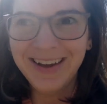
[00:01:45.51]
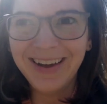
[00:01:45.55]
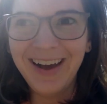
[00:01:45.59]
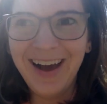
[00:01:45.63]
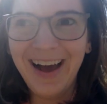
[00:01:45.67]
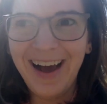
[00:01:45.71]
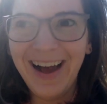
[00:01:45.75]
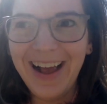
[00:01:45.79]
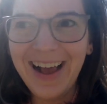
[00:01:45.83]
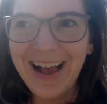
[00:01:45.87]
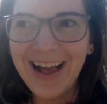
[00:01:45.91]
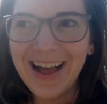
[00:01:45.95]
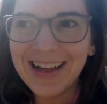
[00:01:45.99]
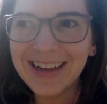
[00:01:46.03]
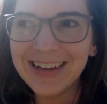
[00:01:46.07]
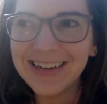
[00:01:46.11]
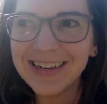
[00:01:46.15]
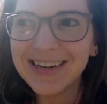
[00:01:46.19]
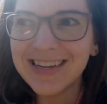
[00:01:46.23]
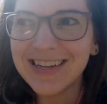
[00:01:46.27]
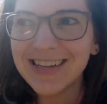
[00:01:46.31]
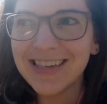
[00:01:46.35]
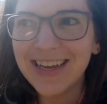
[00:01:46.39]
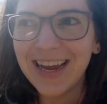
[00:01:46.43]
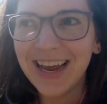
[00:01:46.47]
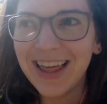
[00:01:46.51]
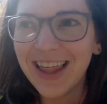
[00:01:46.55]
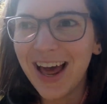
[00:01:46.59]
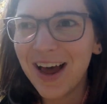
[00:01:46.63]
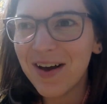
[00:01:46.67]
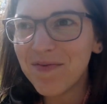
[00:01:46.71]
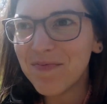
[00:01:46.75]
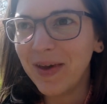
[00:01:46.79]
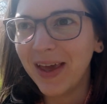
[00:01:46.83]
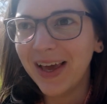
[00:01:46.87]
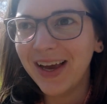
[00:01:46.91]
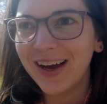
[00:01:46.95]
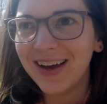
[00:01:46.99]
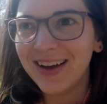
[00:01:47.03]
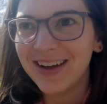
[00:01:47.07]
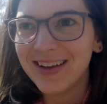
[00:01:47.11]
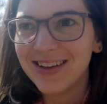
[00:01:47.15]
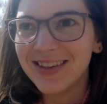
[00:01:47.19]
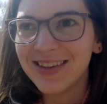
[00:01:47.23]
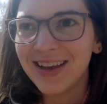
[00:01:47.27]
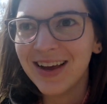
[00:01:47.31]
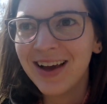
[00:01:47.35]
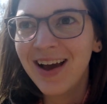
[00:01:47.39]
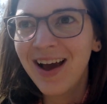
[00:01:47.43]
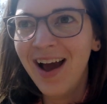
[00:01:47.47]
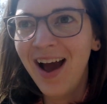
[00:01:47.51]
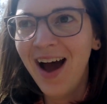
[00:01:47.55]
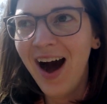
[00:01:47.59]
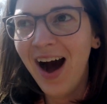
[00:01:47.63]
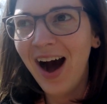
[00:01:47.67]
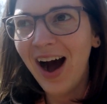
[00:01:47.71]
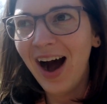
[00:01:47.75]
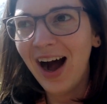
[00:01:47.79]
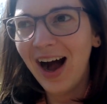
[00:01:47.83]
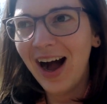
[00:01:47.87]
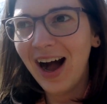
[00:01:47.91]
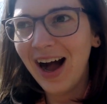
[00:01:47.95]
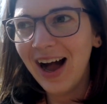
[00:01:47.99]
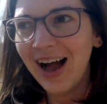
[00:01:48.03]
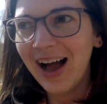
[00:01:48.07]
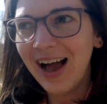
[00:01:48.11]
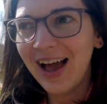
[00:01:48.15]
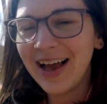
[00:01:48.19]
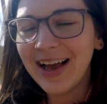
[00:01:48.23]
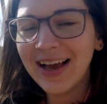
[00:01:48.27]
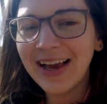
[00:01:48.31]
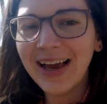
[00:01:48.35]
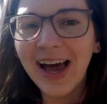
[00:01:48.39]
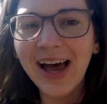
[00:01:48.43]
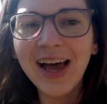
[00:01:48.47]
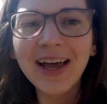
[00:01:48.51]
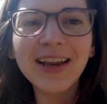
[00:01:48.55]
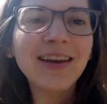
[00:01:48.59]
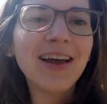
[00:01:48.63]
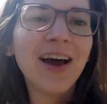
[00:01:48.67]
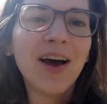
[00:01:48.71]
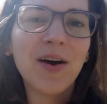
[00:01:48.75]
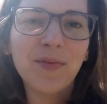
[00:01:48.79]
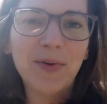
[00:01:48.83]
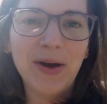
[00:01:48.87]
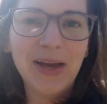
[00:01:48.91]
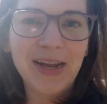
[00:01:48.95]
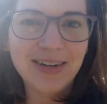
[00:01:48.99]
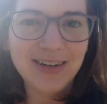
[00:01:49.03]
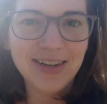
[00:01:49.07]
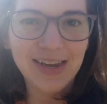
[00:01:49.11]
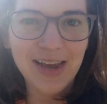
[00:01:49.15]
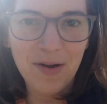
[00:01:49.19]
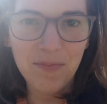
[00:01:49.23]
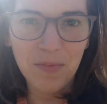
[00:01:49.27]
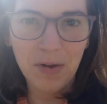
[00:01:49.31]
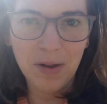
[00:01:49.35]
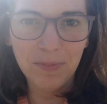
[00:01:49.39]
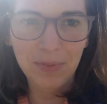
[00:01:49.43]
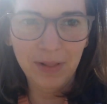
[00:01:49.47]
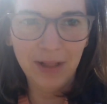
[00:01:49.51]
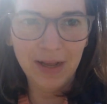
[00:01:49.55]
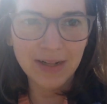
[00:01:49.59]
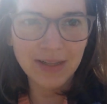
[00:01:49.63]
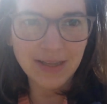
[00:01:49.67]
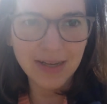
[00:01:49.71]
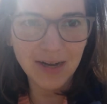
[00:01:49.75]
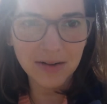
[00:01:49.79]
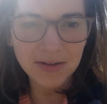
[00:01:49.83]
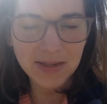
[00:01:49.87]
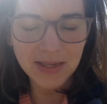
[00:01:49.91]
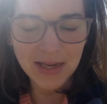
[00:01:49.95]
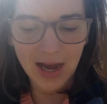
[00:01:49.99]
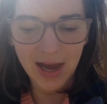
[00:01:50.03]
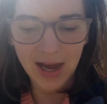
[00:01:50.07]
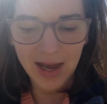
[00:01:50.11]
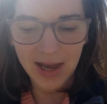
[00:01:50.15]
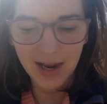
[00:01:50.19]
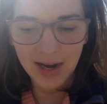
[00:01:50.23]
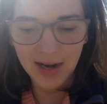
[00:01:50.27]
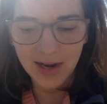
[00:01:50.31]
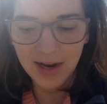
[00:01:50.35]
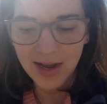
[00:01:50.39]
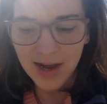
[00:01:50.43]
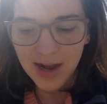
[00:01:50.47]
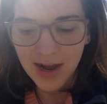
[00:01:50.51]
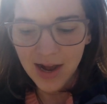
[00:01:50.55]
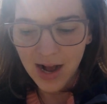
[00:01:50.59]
I hate to say that because I cannot wait to get my plants outside.